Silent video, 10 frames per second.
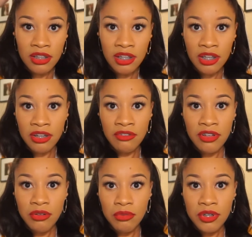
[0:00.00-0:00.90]
however
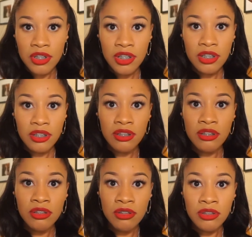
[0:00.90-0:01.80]
you want it.
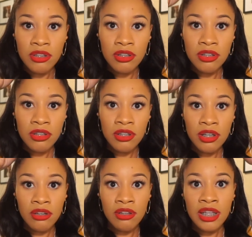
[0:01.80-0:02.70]

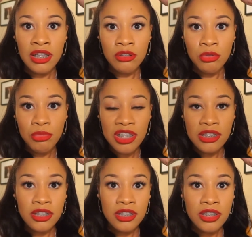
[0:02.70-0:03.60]
I don't like that little piece
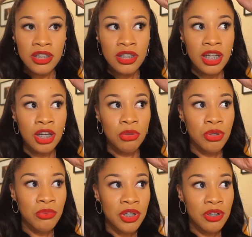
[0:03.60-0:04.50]
sticking out,
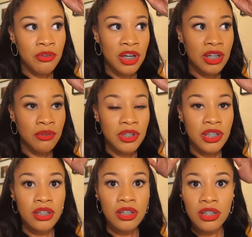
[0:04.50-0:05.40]
but we gonna rock with
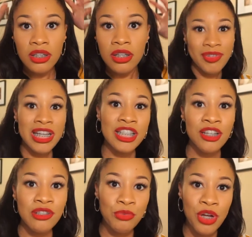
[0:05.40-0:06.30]
it. So
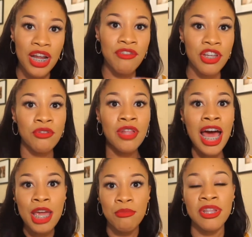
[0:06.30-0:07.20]
it's whatever you
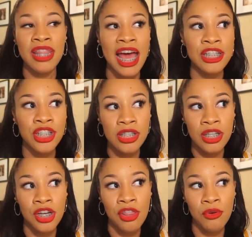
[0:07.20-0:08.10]
like, but that's just
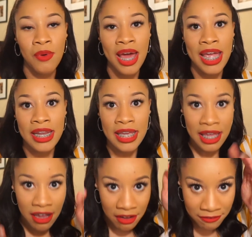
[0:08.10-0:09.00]
another way to
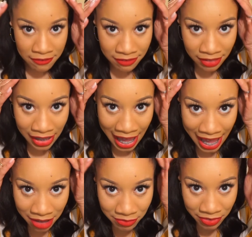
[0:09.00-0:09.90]
get a
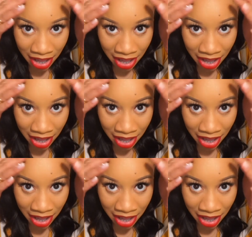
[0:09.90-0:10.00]
flat